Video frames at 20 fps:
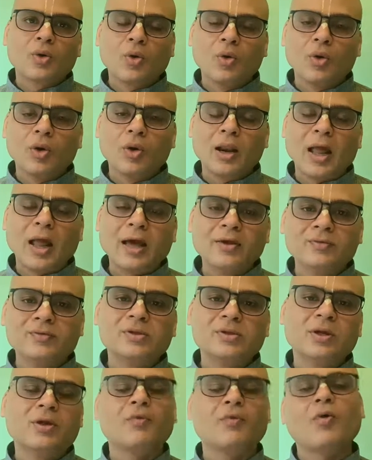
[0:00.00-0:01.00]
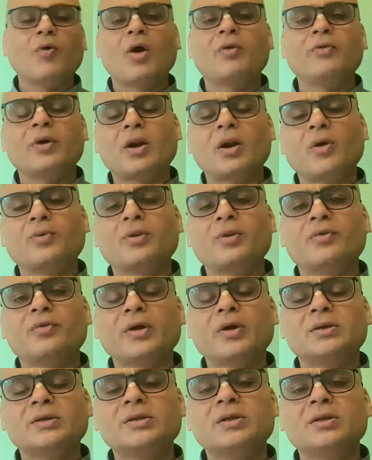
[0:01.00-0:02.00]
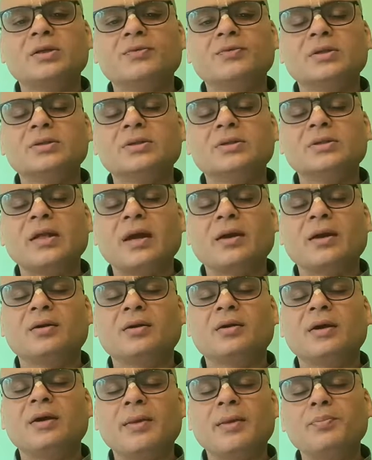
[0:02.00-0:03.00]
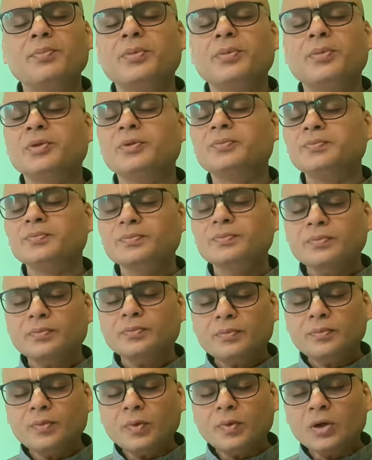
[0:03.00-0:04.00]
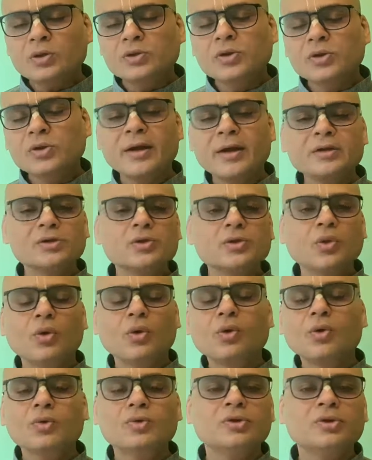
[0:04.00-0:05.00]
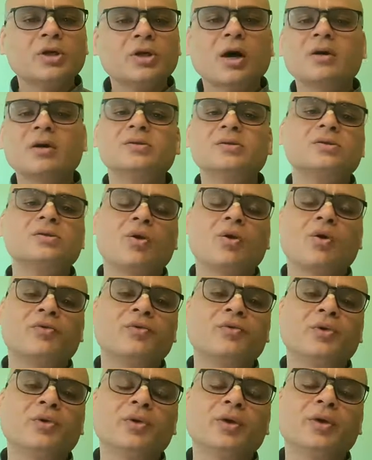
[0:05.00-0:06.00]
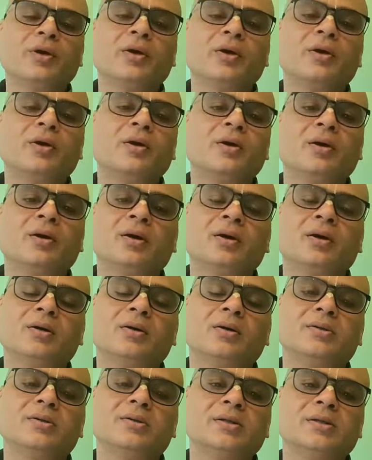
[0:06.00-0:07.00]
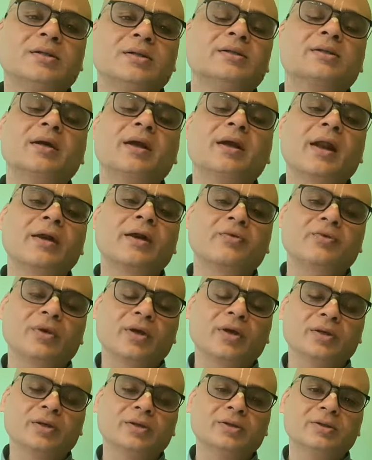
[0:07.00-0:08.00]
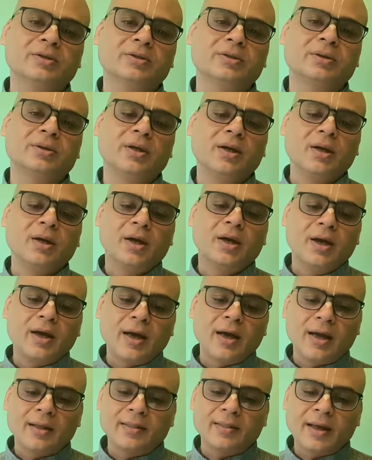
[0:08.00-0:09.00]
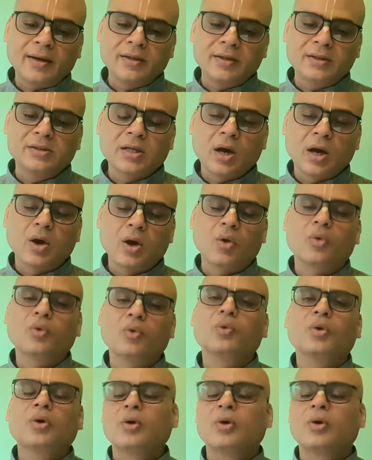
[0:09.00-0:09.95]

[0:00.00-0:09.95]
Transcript: whole lives revolve around the festivals and temple. So there is no chance of doing sense gratification. And that is how